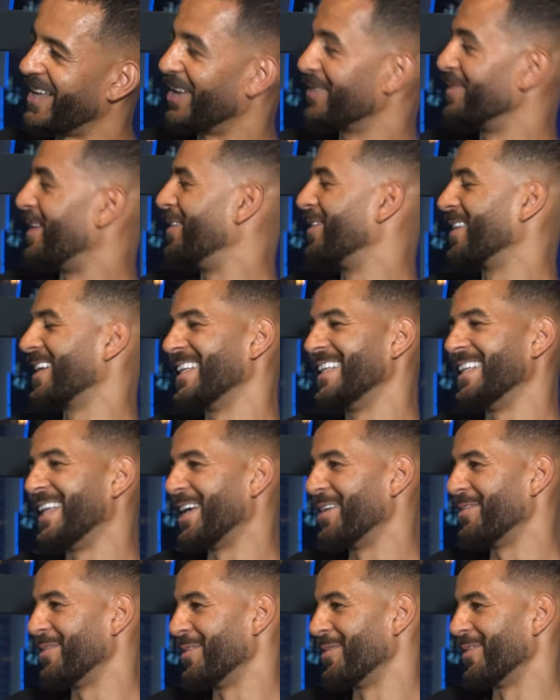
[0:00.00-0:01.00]
That was my fucking
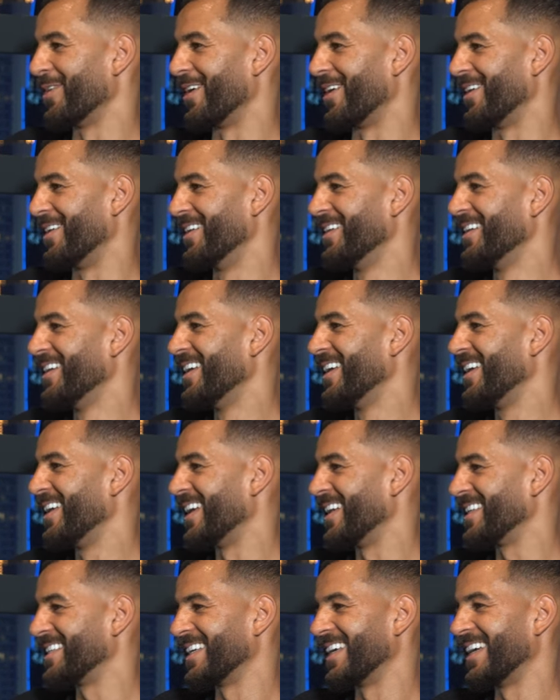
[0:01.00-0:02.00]
debut, bro.
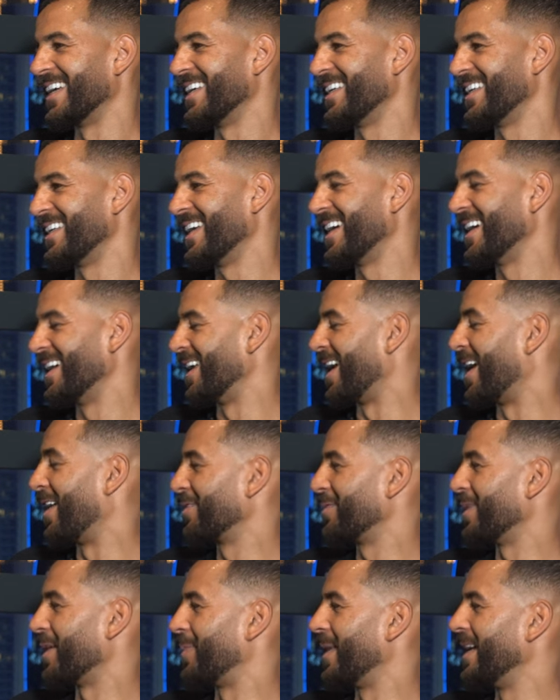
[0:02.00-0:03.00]
I
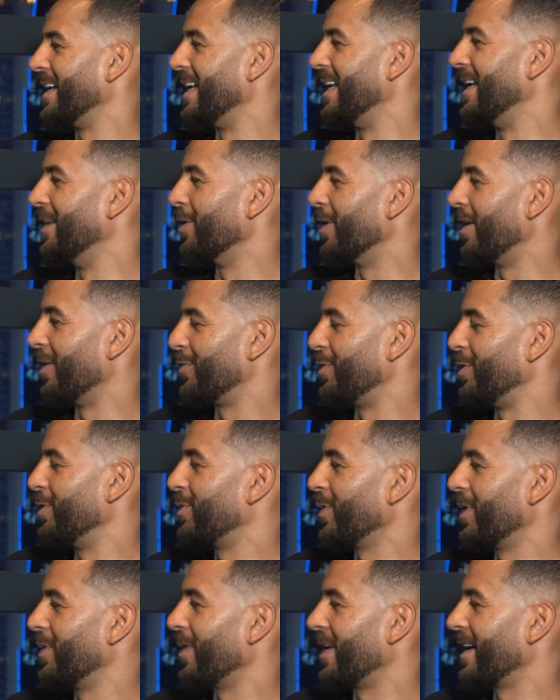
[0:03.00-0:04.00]
played a few
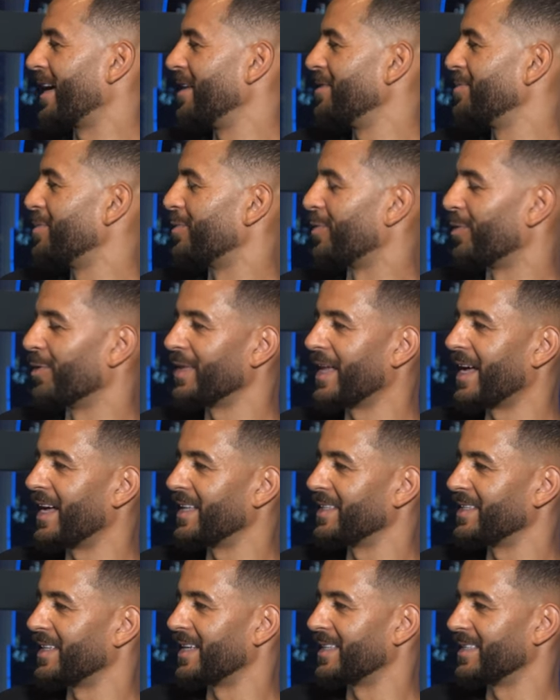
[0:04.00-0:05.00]
21 games before
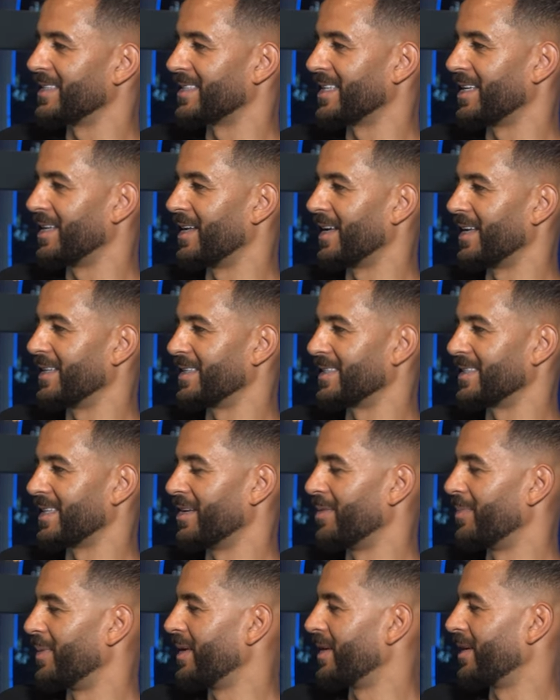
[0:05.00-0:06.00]
that as a
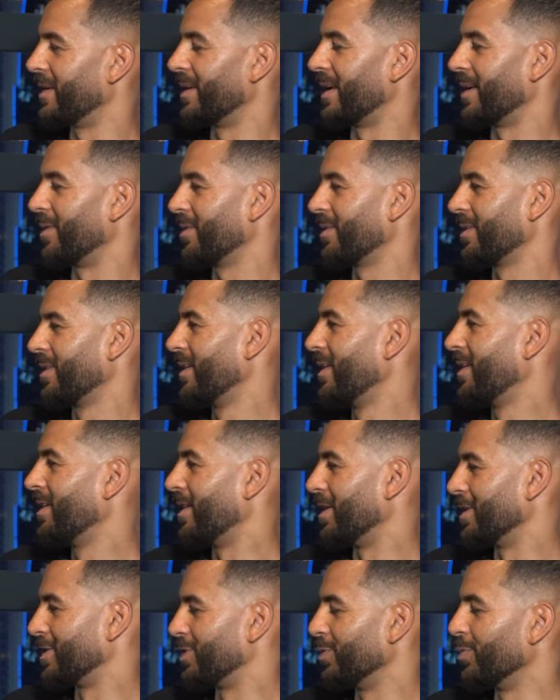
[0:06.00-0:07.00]
centre mid and like
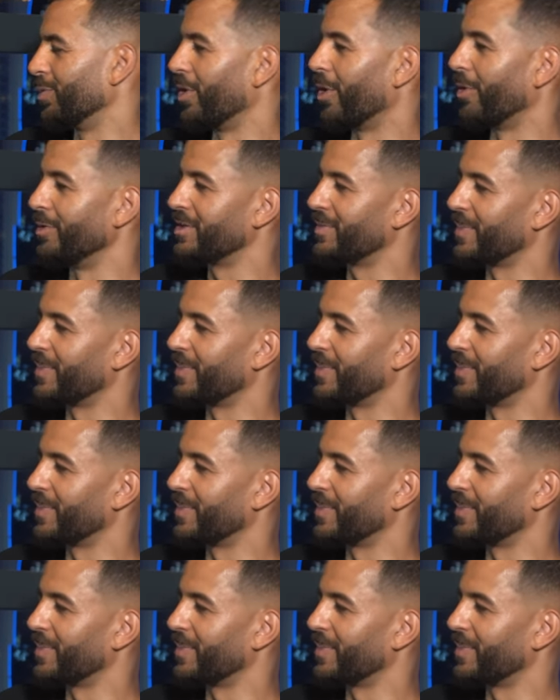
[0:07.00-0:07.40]
a short loan